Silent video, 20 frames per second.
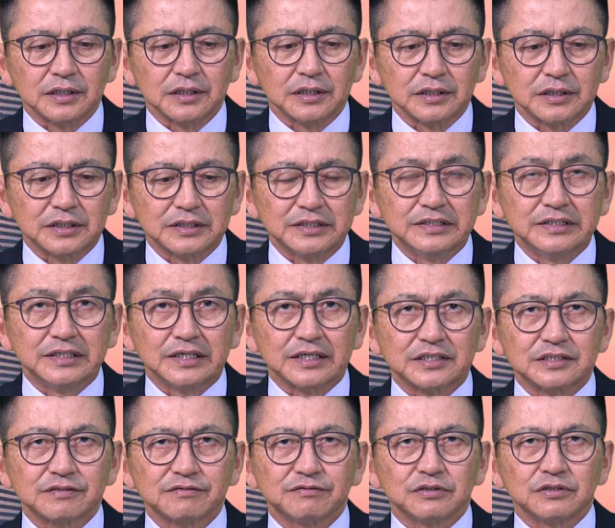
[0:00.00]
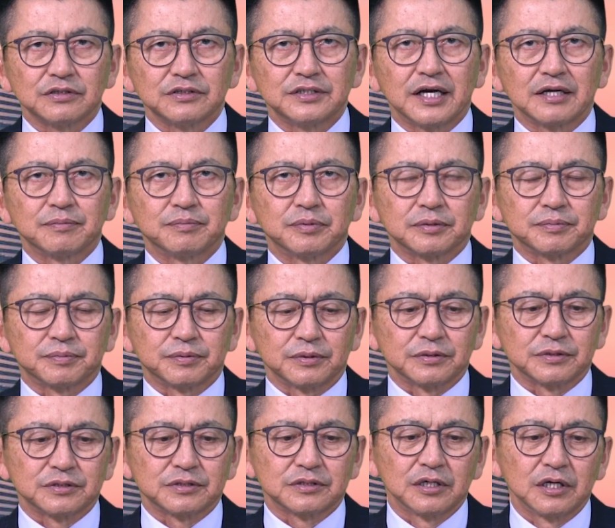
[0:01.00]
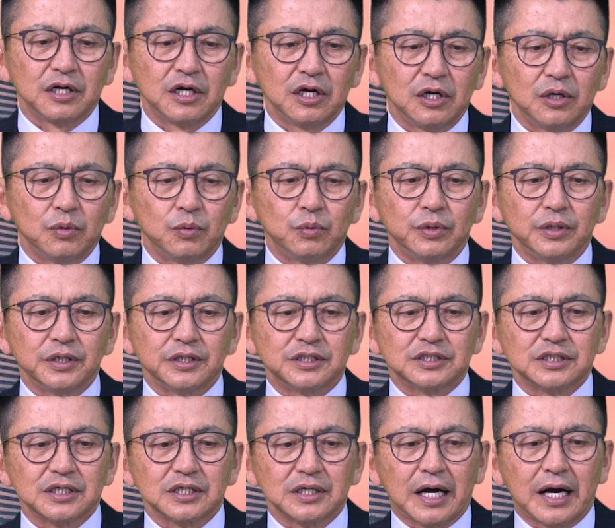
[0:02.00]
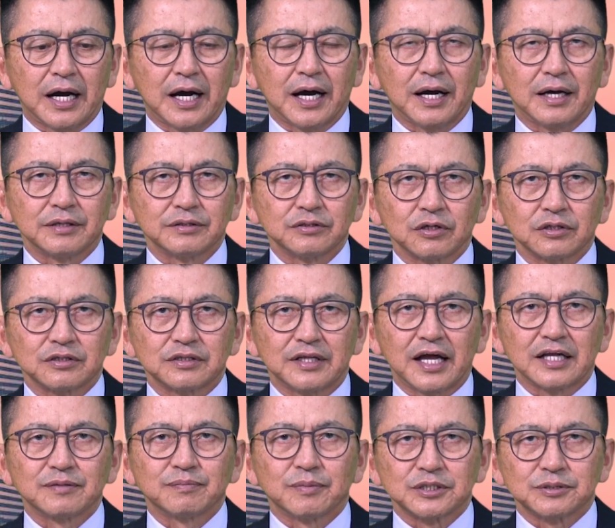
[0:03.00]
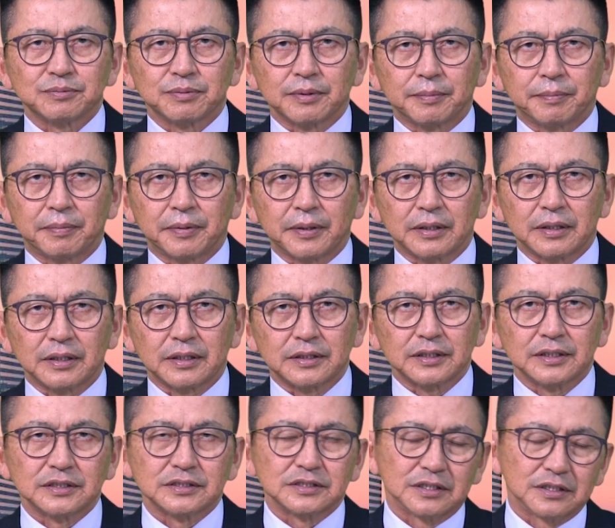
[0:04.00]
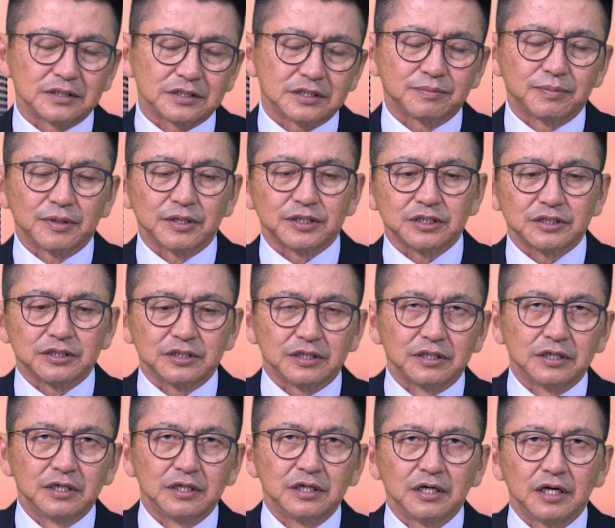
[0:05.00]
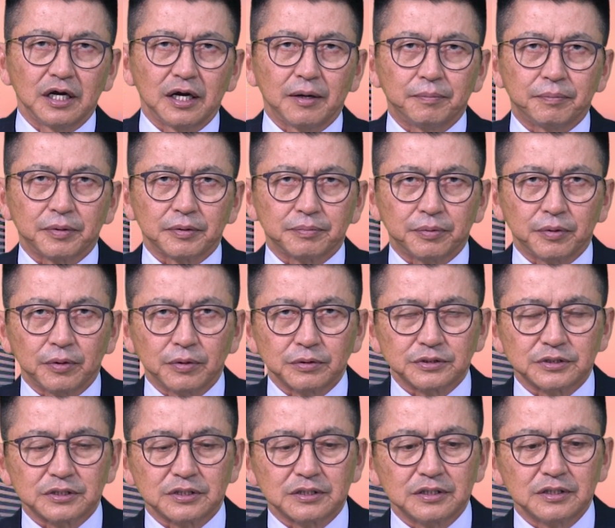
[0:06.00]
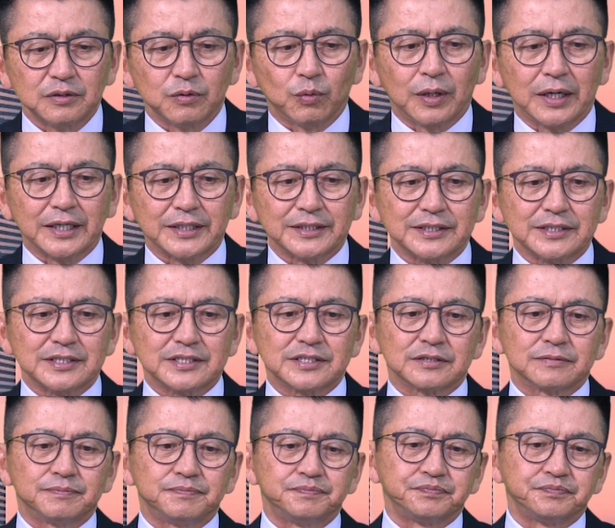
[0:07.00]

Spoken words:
clinics for that purpose, which are not that much prepared as the specially proposed ones.